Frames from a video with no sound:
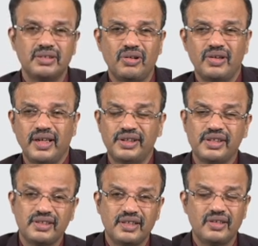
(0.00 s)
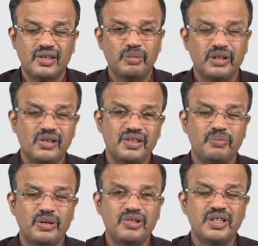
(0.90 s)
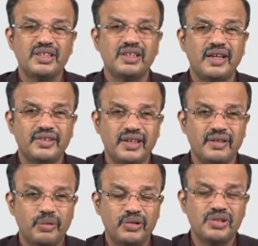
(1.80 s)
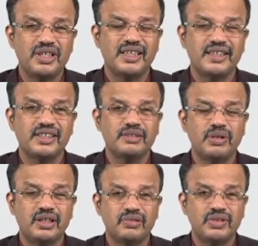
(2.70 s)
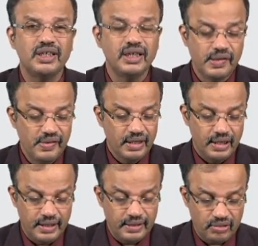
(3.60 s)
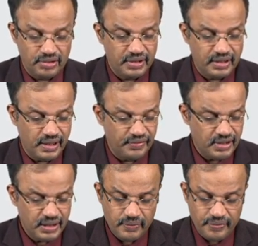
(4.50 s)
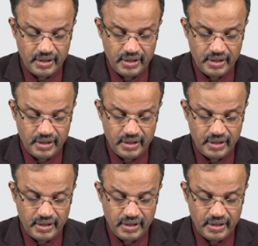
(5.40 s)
or assess the or pathology pathogenic assessment of the colonic cancer.